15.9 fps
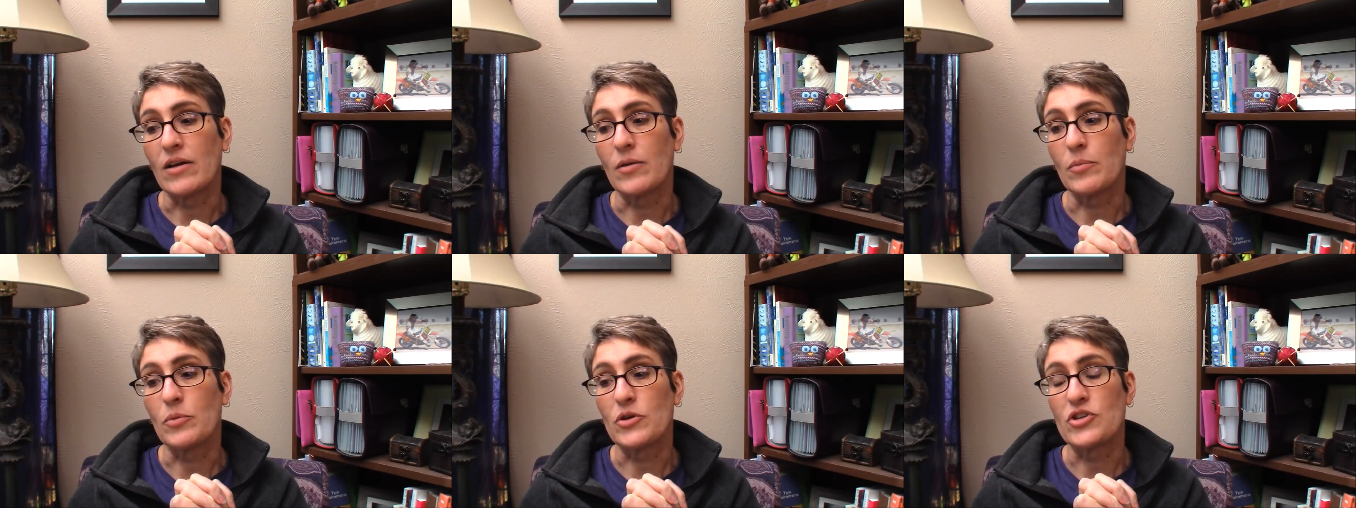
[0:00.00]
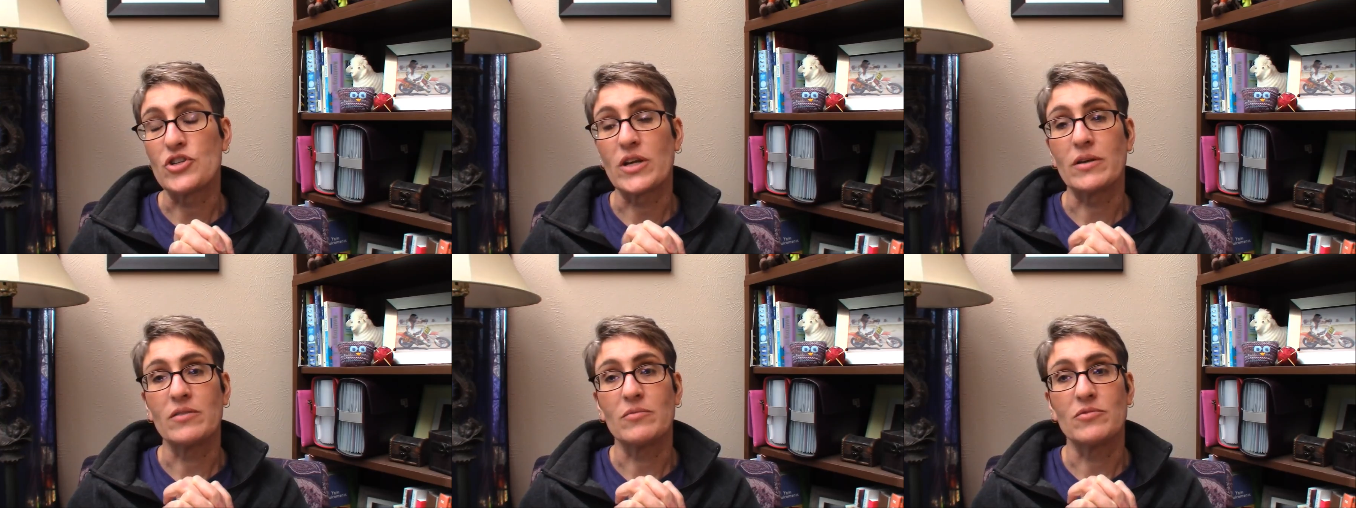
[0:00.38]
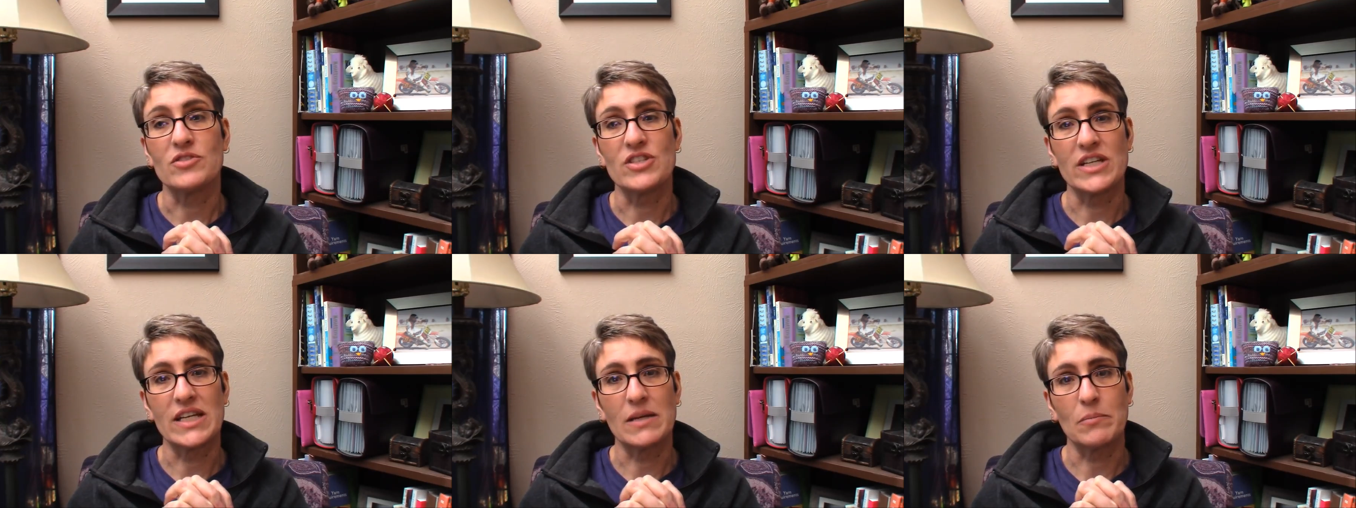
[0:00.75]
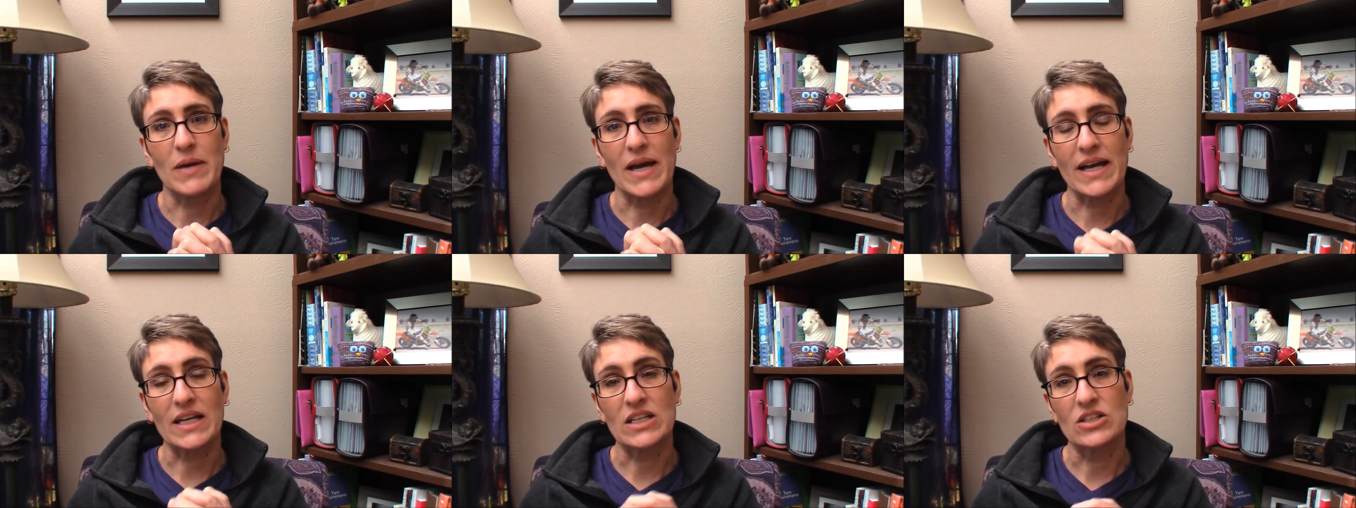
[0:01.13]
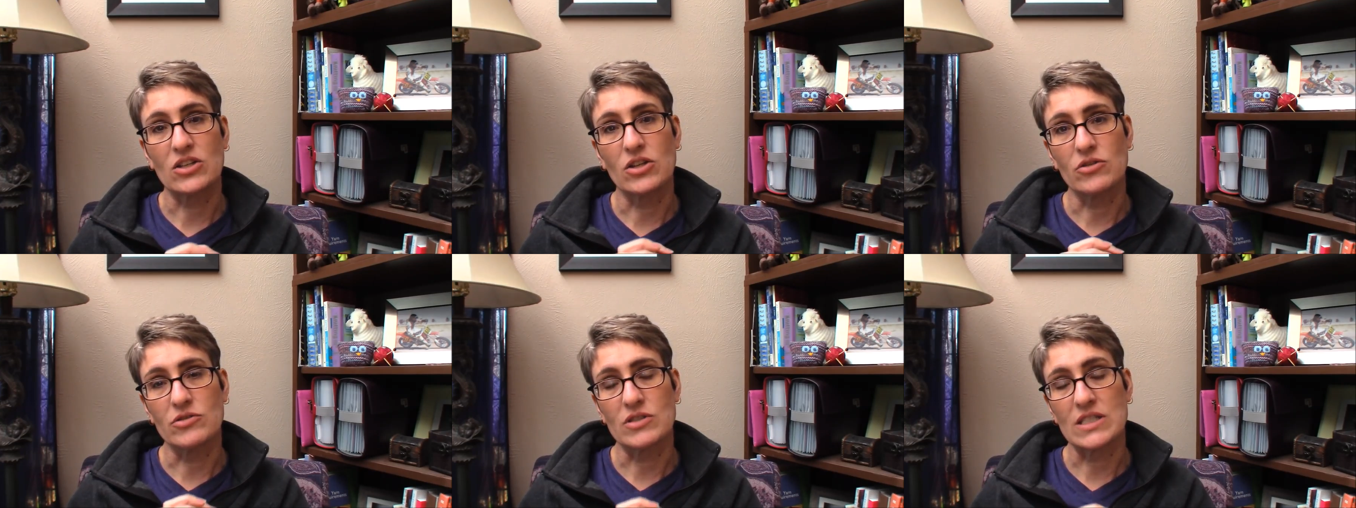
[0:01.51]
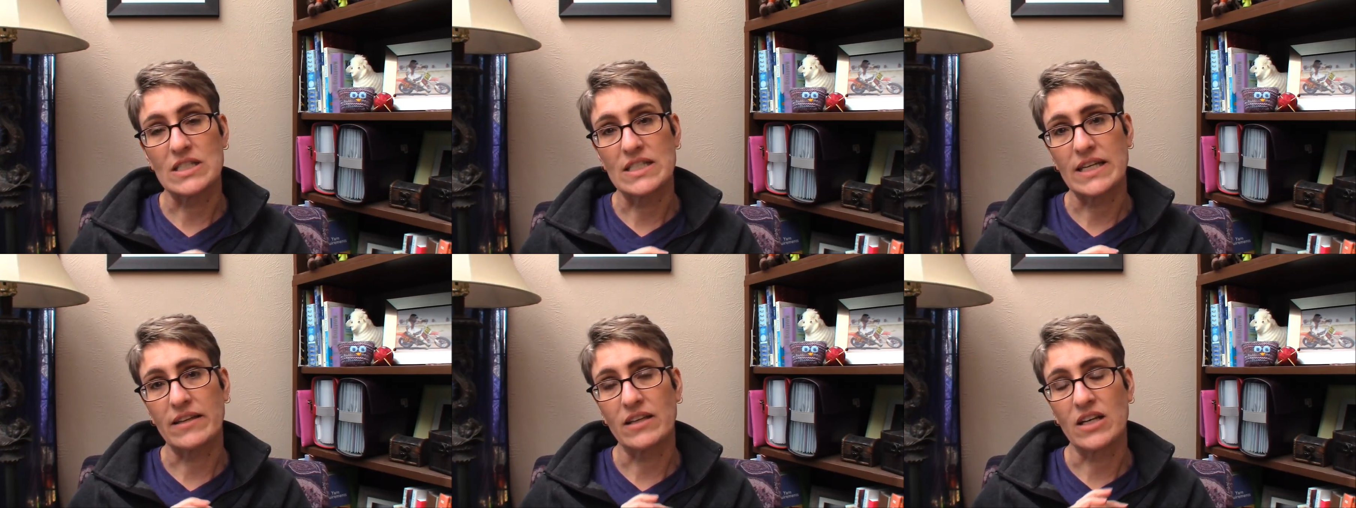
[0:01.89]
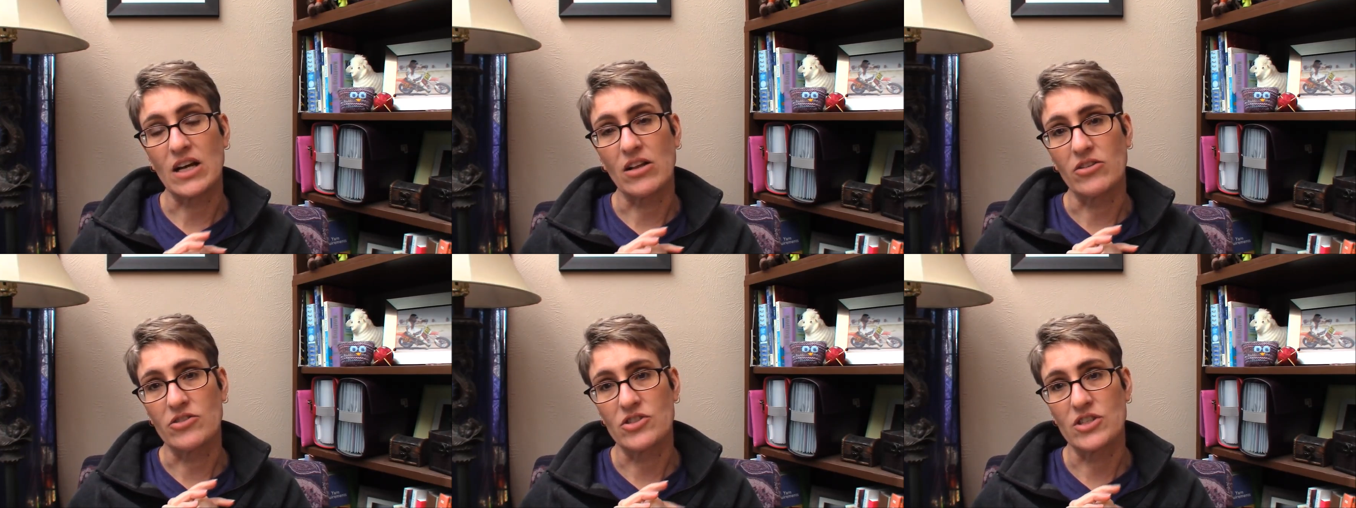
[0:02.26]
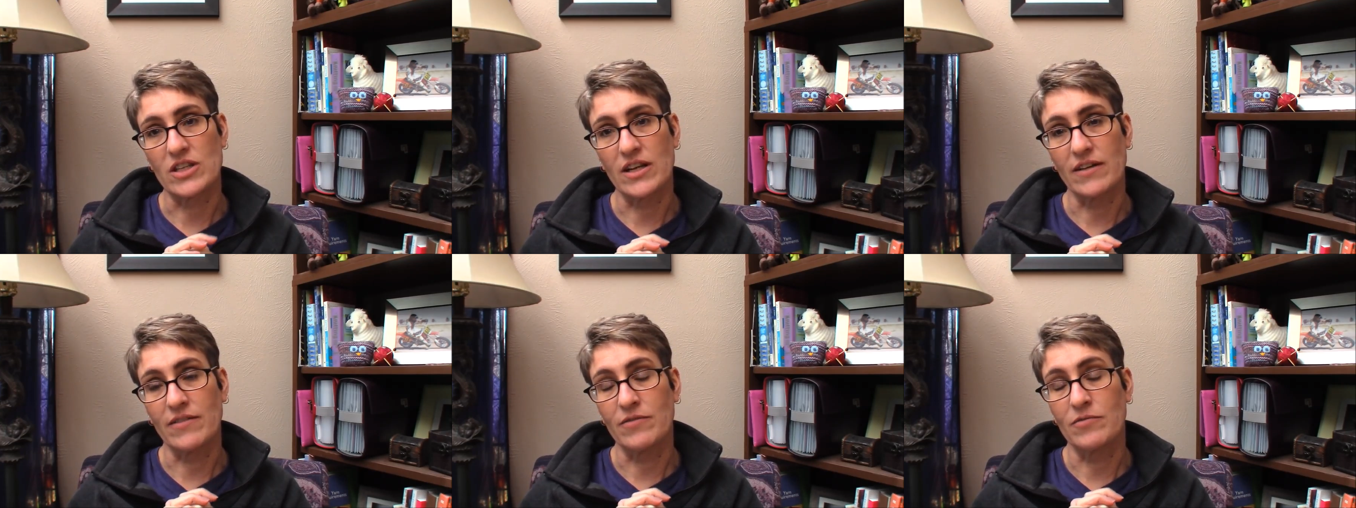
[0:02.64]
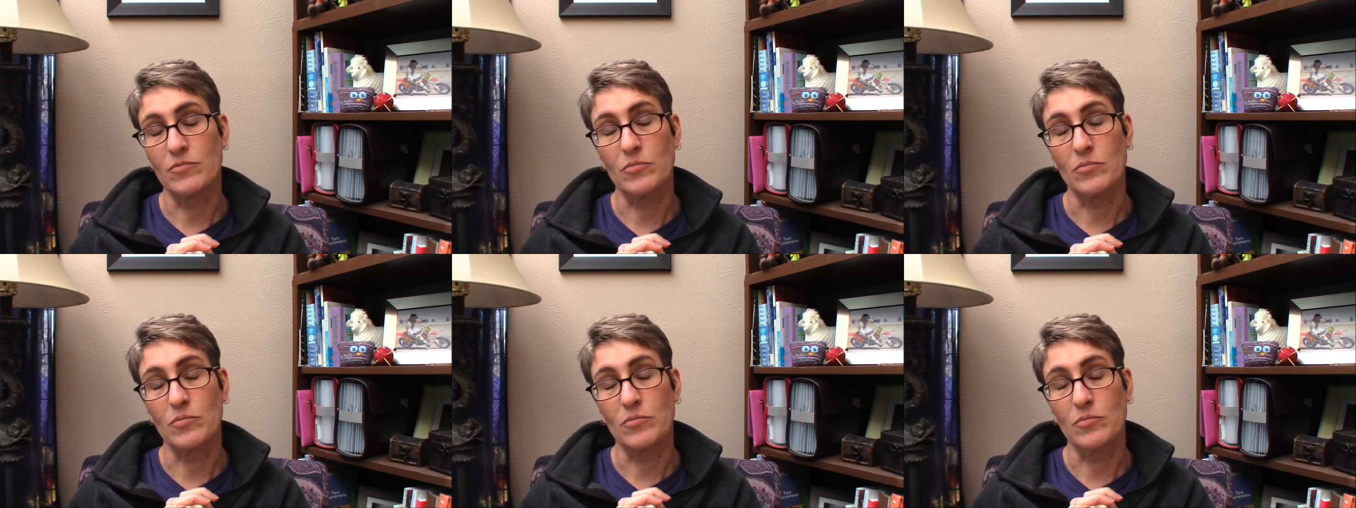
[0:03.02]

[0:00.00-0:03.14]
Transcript: appreciate digging back into those and seeing the colors that I've